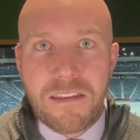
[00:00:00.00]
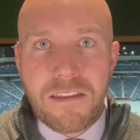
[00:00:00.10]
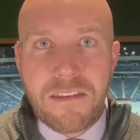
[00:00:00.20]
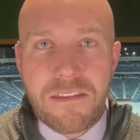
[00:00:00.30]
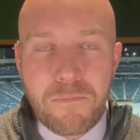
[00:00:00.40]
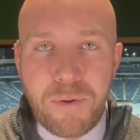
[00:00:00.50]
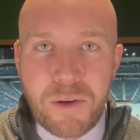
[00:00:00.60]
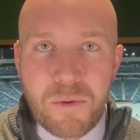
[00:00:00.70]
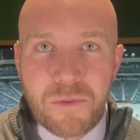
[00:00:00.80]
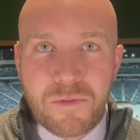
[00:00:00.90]
the
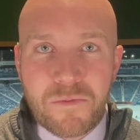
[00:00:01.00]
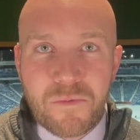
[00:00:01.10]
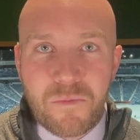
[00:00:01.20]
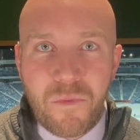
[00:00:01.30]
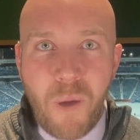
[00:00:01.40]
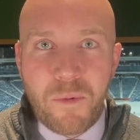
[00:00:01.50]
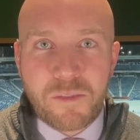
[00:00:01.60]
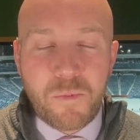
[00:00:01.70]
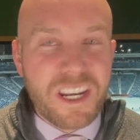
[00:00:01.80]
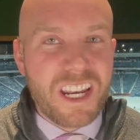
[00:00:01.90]
Bills
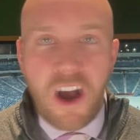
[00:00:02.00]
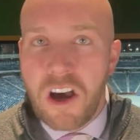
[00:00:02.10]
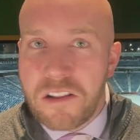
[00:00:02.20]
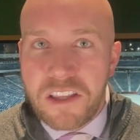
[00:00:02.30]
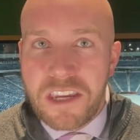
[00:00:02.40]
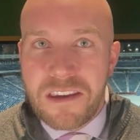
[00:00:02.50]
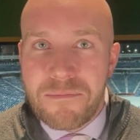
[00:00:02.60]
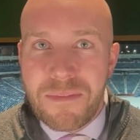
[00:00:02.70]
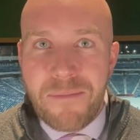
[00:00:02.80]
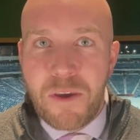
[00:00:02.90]
almost winning ugly,
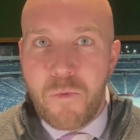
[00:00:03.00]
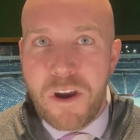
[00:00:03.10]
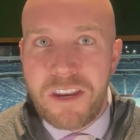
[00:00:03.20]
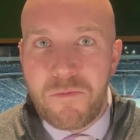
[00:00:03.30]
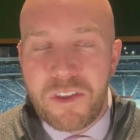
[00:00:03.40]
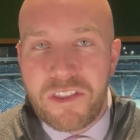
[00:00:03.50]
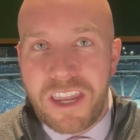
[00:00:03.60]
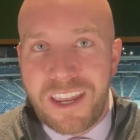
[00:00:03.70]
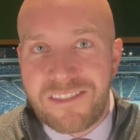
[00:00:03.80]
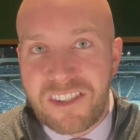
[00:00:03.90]
maybe winning with
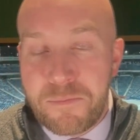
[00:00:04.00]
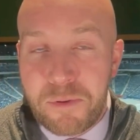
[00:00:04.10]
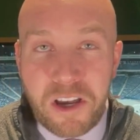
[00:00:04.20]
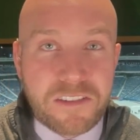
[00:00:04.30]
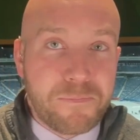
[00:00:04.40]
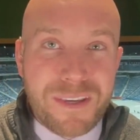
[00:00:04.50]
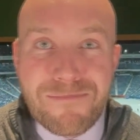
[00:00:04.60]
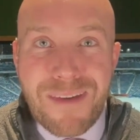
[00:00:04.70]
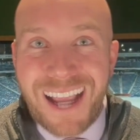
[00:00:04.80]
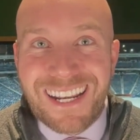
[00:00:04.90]
a C+, B-
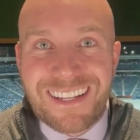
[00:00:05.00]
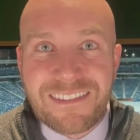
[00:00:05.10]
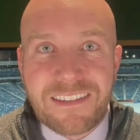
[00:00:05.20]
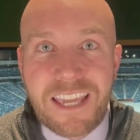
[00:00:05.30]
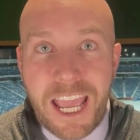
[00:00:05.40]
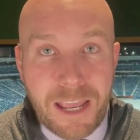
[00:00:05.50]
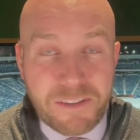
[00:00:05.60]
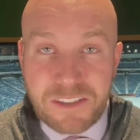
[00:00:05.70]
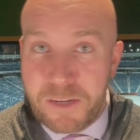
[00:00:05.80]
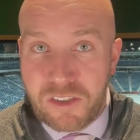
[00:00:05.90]
game,
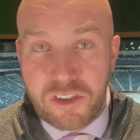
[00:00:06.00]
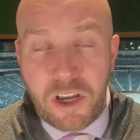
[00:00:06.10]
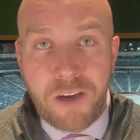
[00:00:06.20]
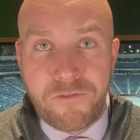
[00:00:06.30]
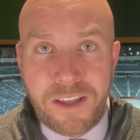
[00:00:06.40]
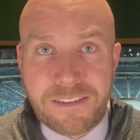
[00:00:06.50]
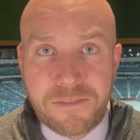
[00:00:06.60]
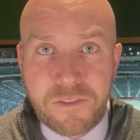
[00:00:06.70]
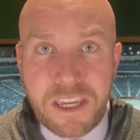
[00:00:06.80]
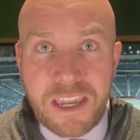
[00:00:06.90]
especially
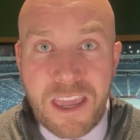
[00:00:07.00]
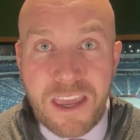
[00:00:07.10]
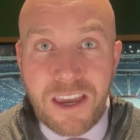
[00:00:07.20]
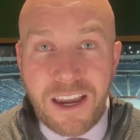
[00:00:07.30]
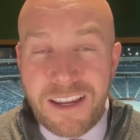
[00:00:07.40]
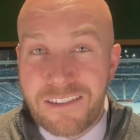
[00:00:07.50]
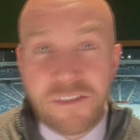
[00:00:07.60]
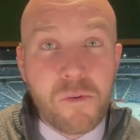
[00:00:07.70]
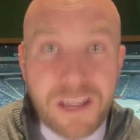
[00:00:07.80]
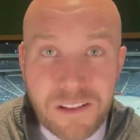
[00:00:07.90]
offensively, against
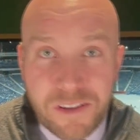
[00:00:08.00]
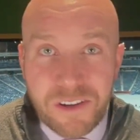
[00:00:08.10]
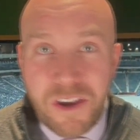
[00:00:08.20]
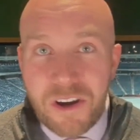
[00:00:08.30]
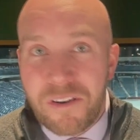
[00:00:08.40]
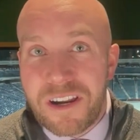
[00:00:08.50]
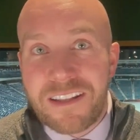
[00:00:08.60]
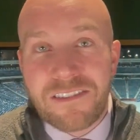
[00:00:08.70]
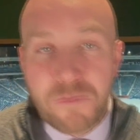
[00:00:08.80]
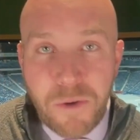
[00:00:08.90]
New England or
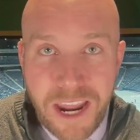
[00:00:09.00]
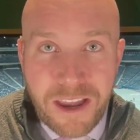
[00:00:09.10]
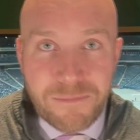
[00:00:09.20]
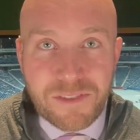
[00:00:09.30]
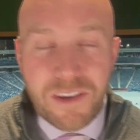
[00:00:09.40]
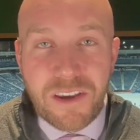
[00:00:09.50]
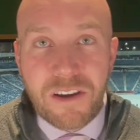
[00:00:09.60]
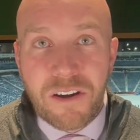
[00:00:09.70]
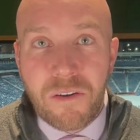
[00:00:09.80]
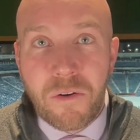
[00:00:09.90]
against the Rams,
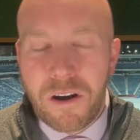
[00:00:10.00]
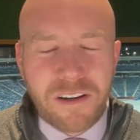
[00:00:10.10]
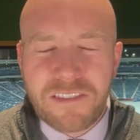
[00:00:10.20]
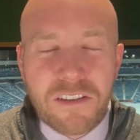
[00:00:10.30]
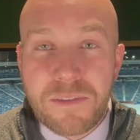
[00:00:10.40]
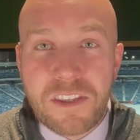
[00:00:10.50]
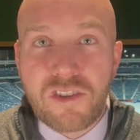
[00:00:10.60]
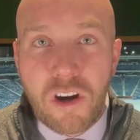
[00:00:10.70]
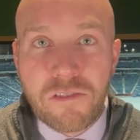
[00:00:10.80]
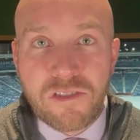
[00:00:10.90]
or the
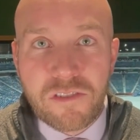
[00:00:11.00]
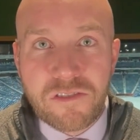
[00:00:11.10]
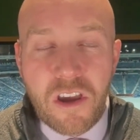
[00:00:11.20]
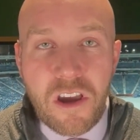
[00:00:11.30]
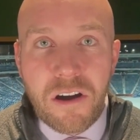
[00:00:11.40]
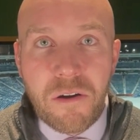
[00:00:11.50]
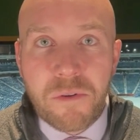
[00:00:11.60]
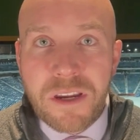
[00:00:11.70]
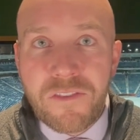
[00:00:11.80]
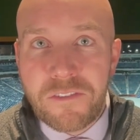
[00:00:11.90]
Chargers,
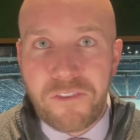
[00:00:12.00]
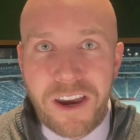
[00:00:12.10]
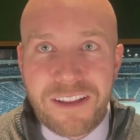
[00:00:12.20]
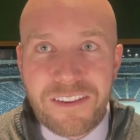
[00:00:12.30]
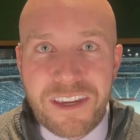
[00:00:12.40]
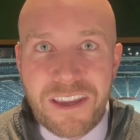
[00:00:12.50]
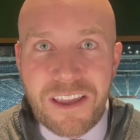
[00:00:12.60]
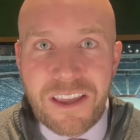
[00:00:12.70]
or even, frankly,